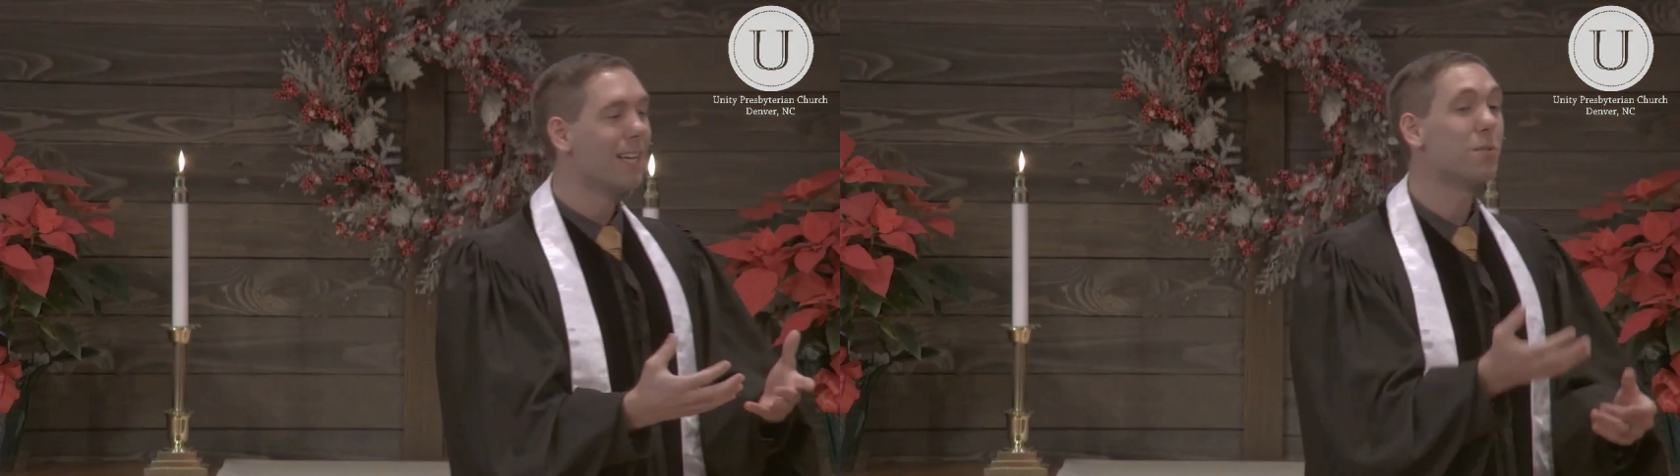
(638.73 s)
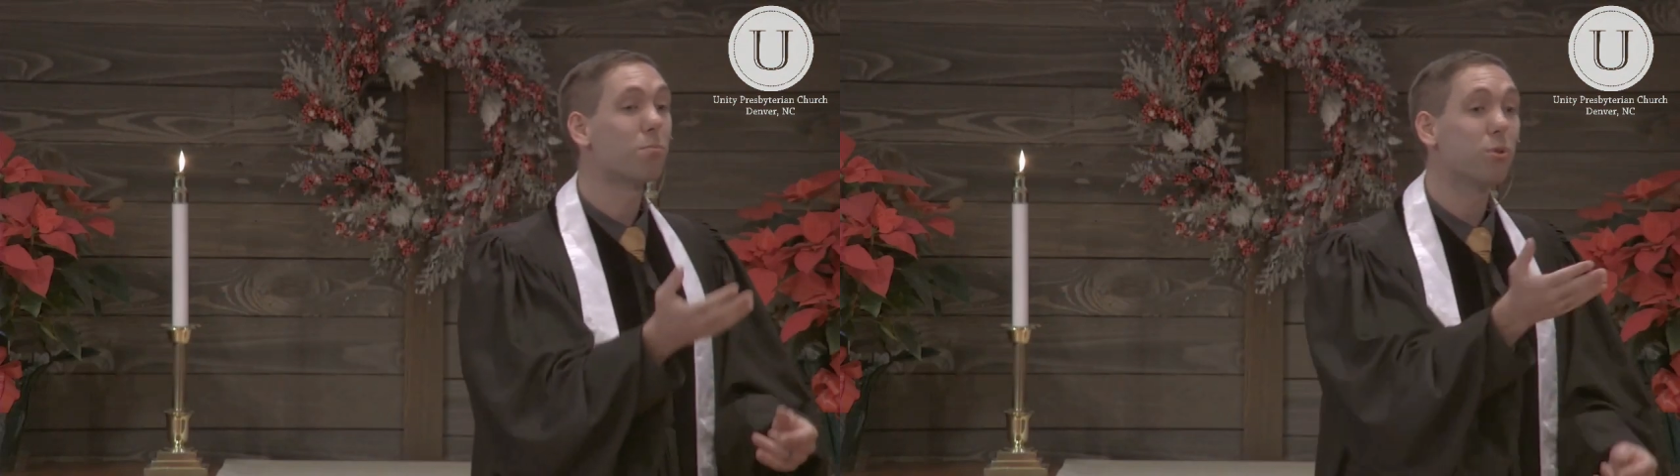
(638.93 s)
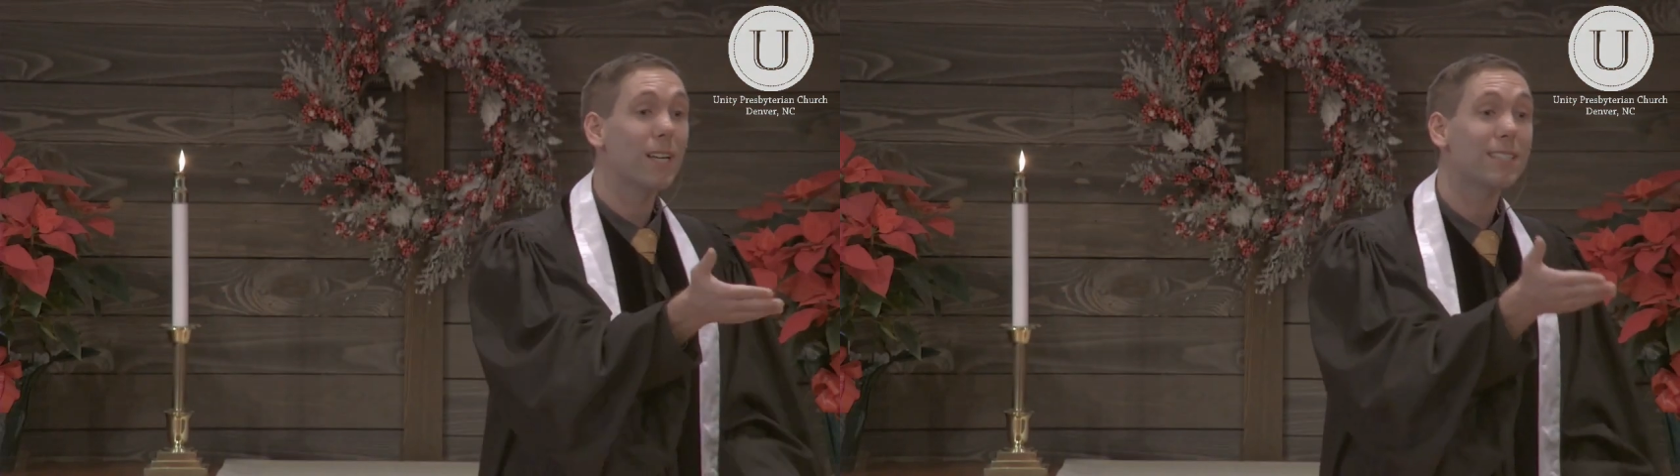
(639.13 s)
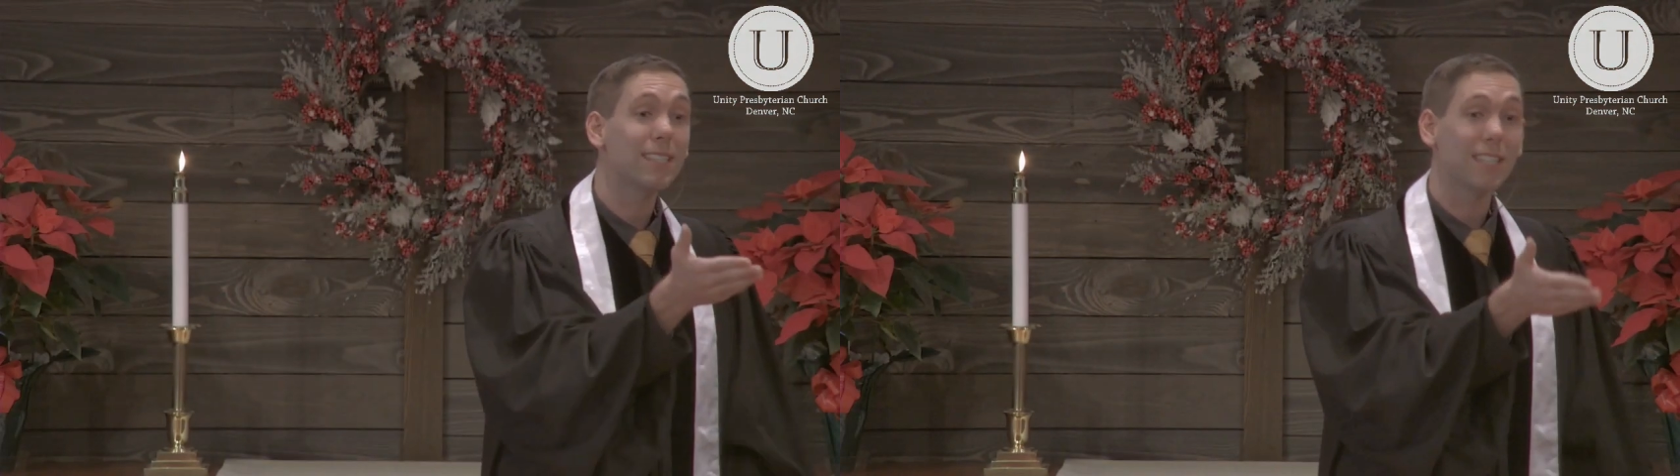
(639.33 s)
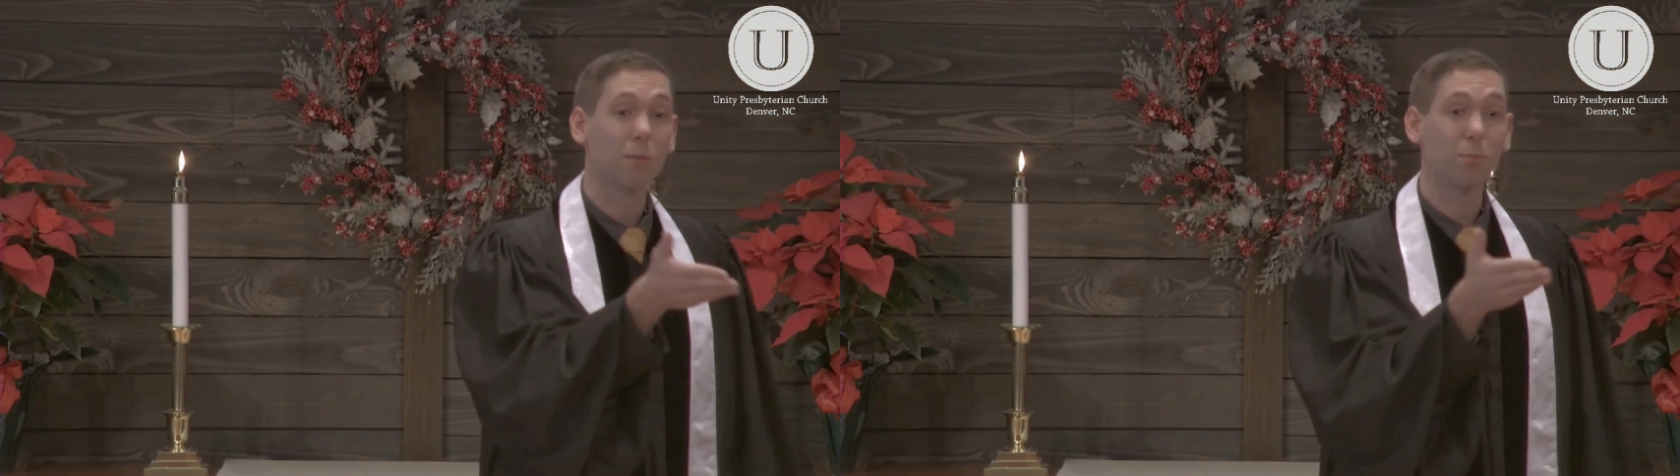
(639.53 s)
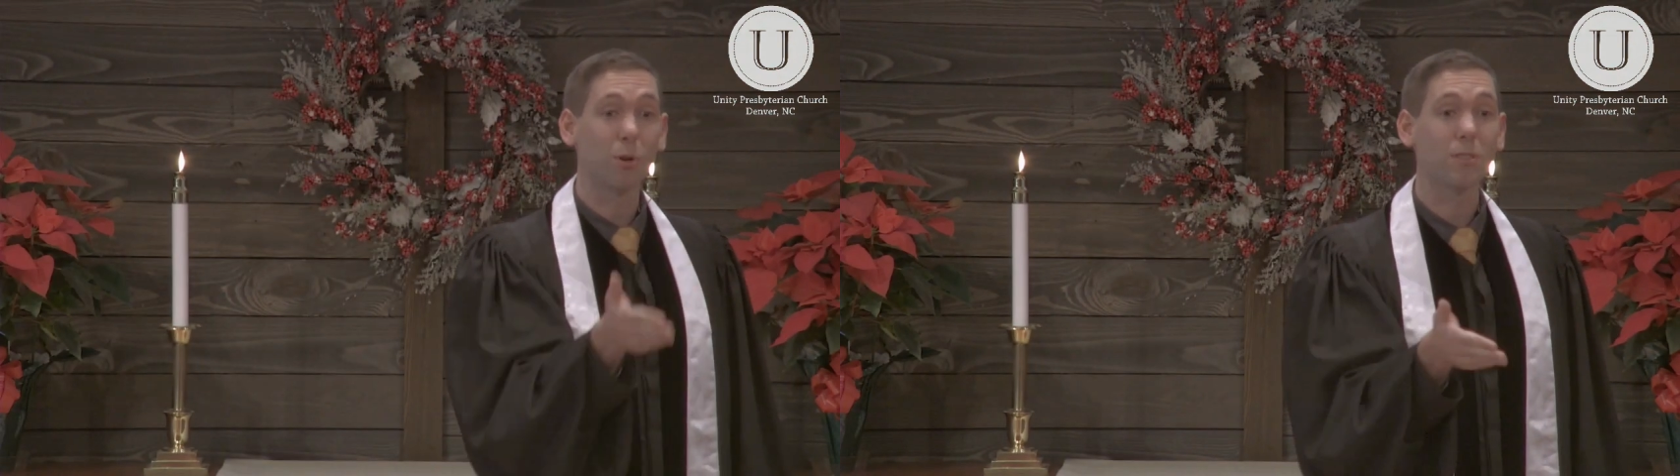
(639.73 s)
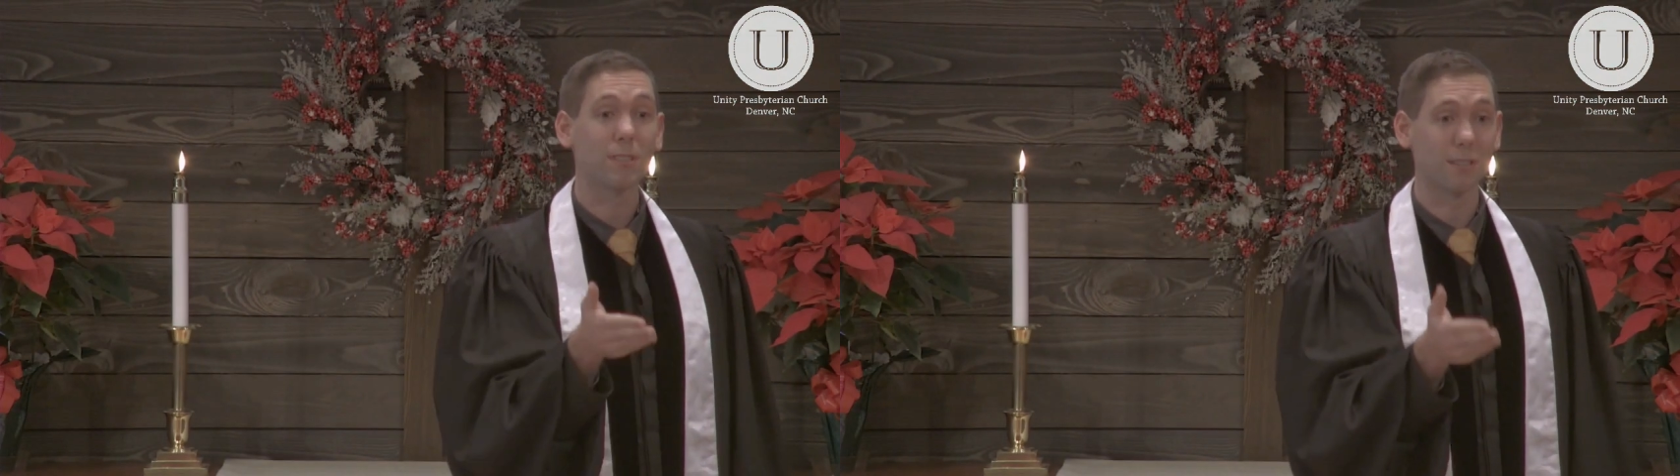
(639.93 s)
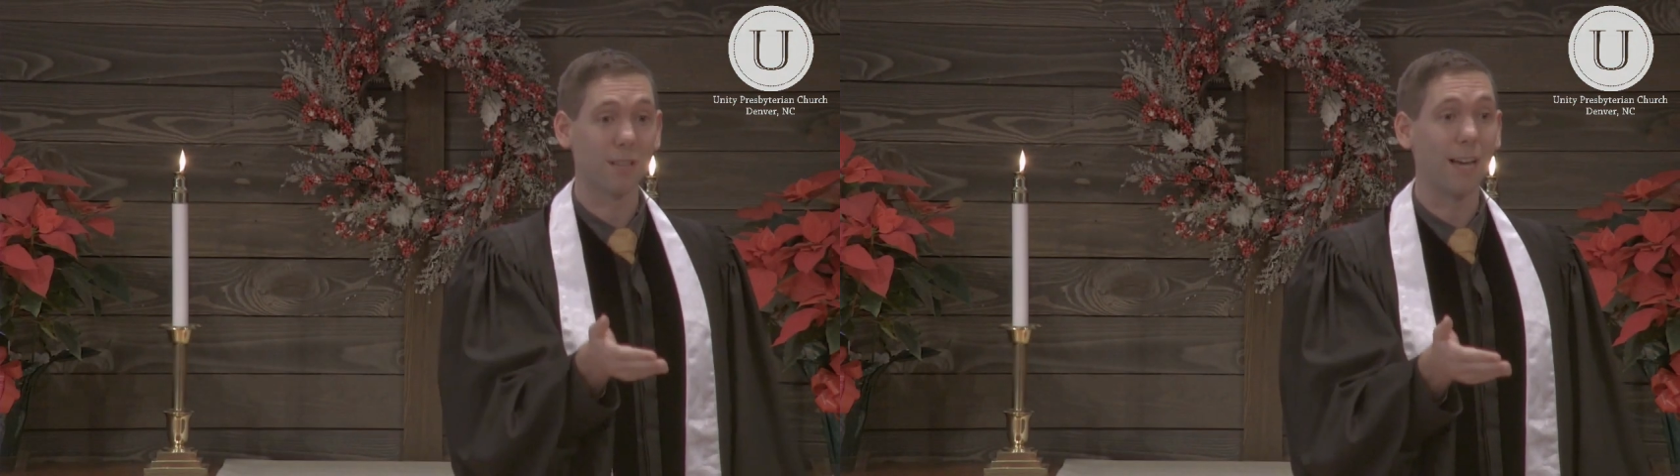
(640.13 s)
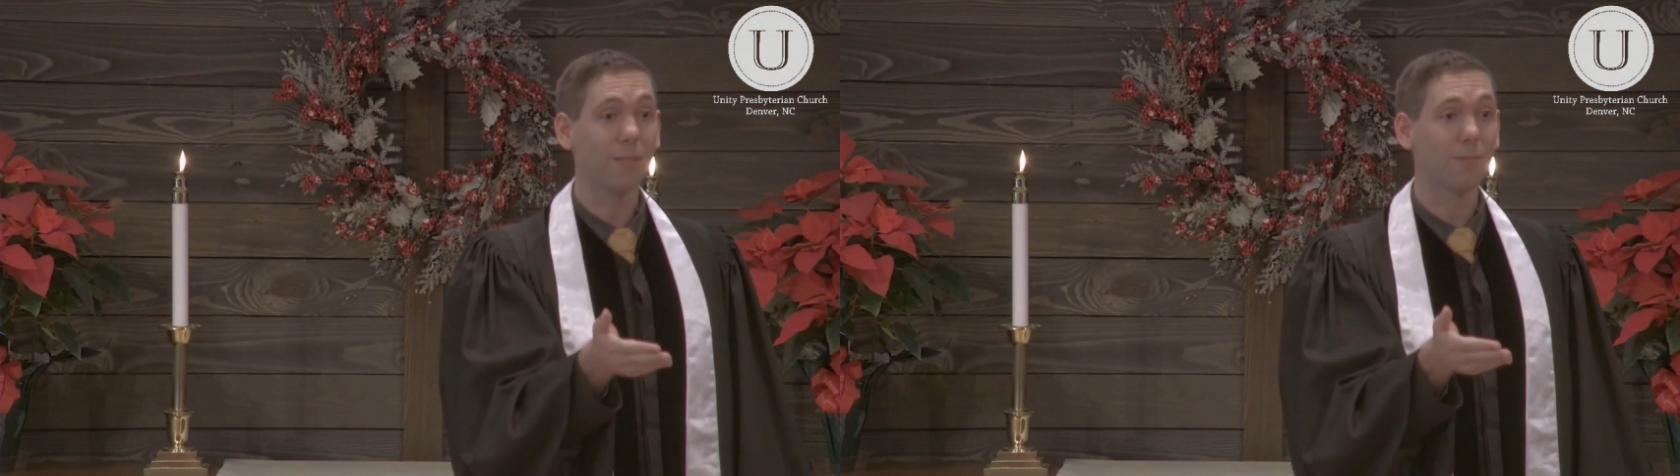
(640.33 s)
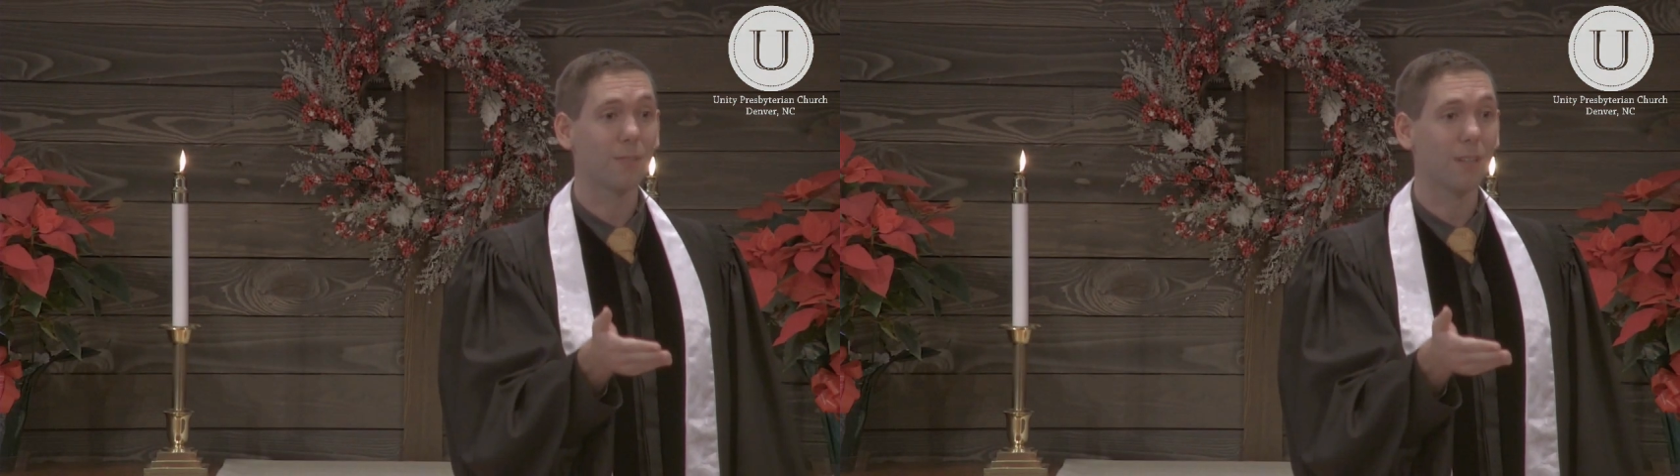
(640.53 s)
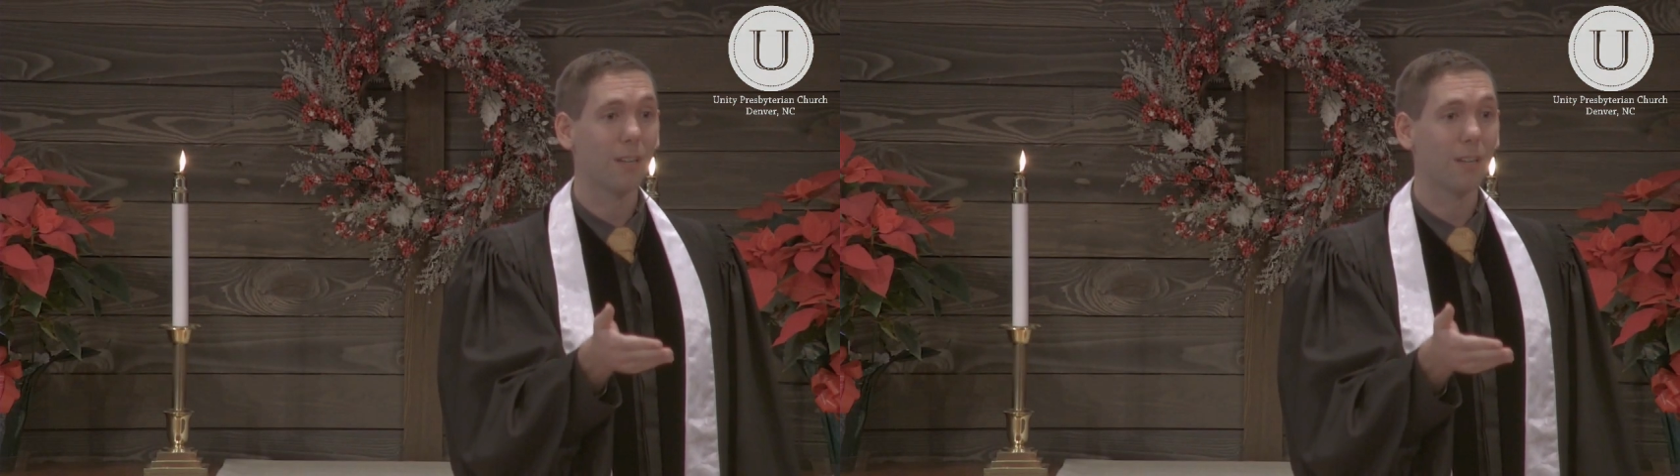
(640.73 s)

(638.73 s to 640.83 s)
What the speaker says: is present in a person's life,